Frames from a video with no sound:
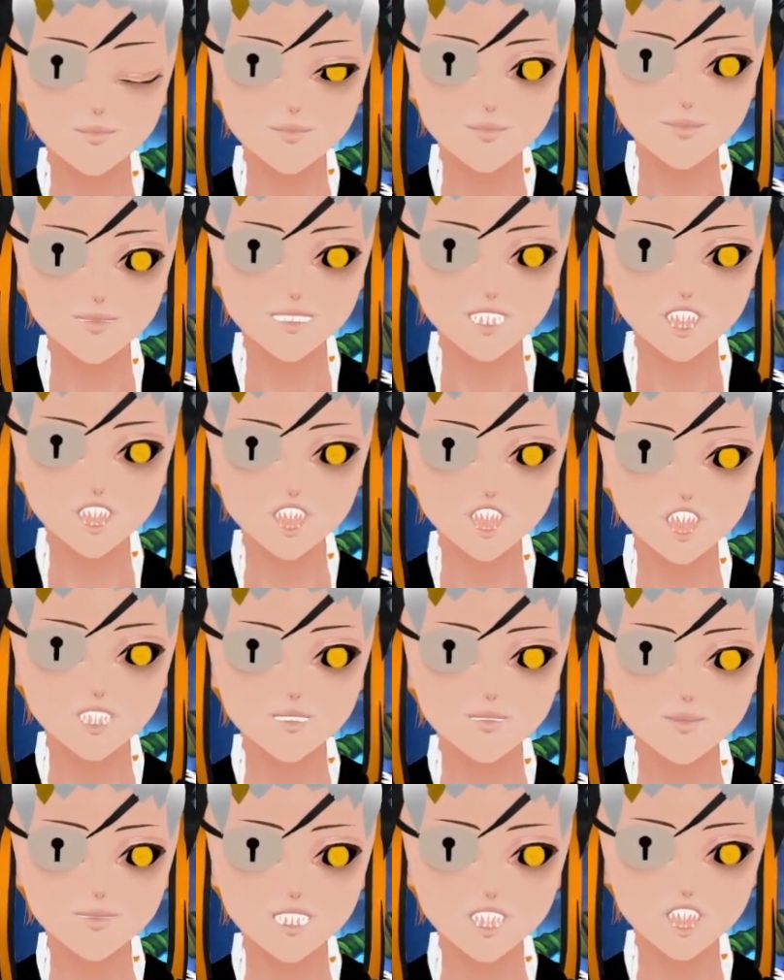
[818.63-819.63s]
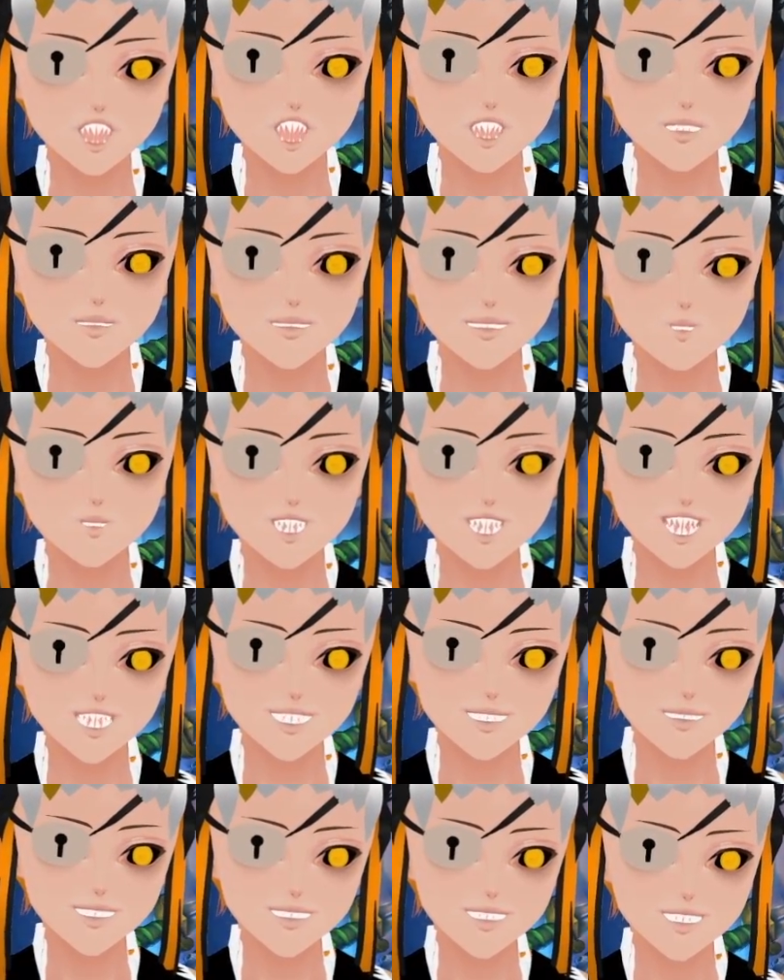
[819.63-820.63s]
No, no, we do not
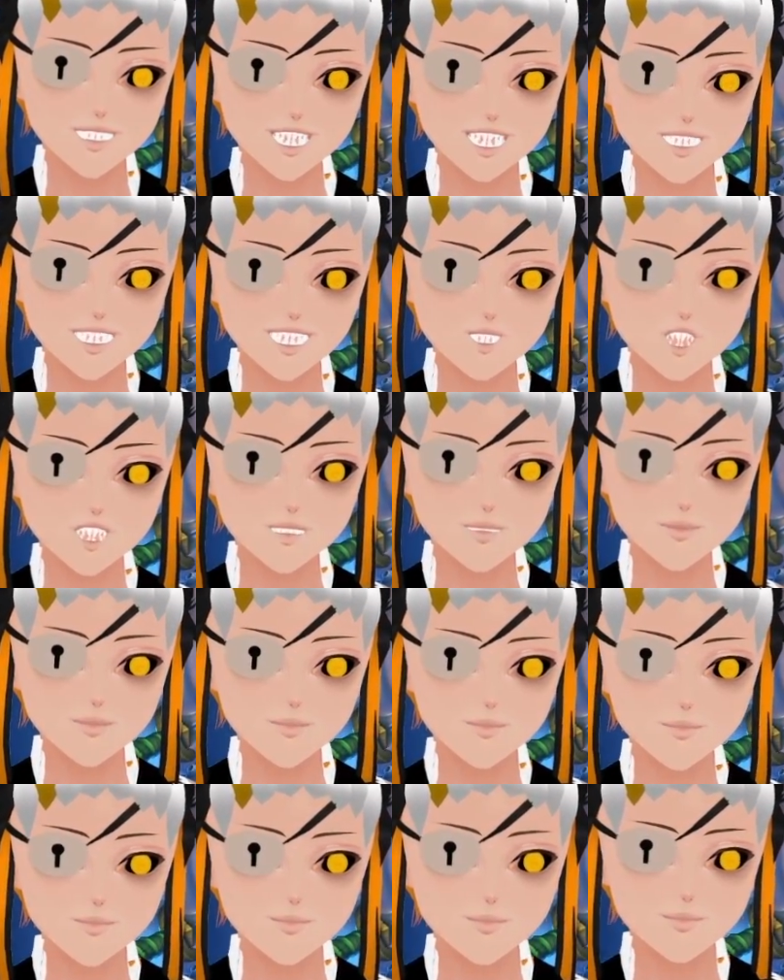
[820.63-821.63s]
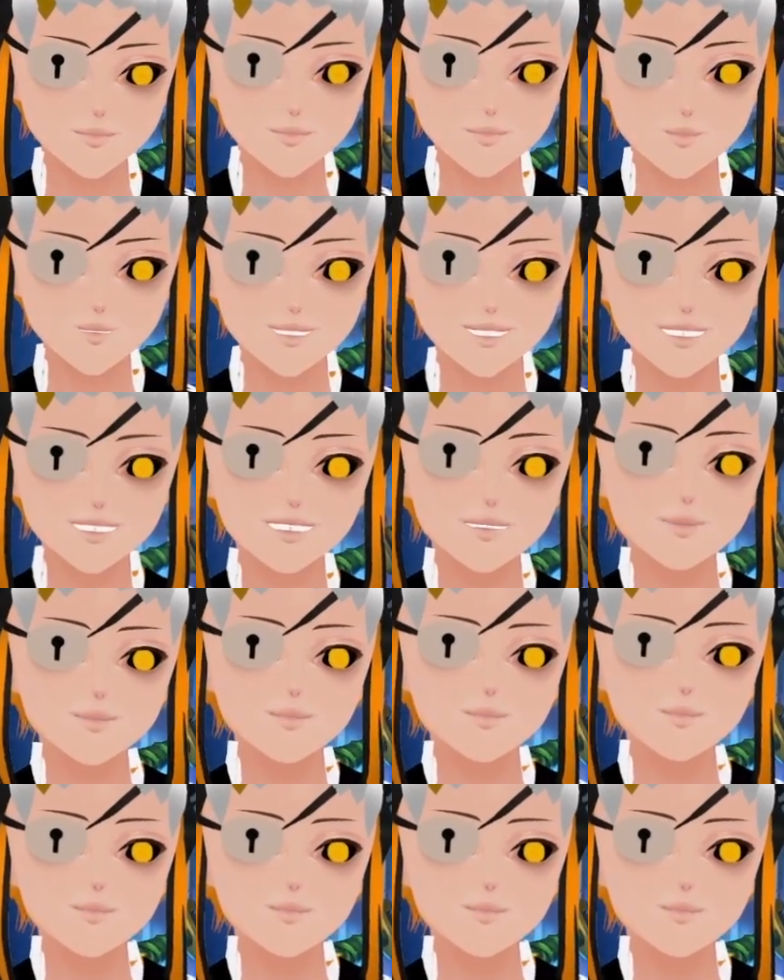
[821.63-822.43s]
have anything cool. Wait.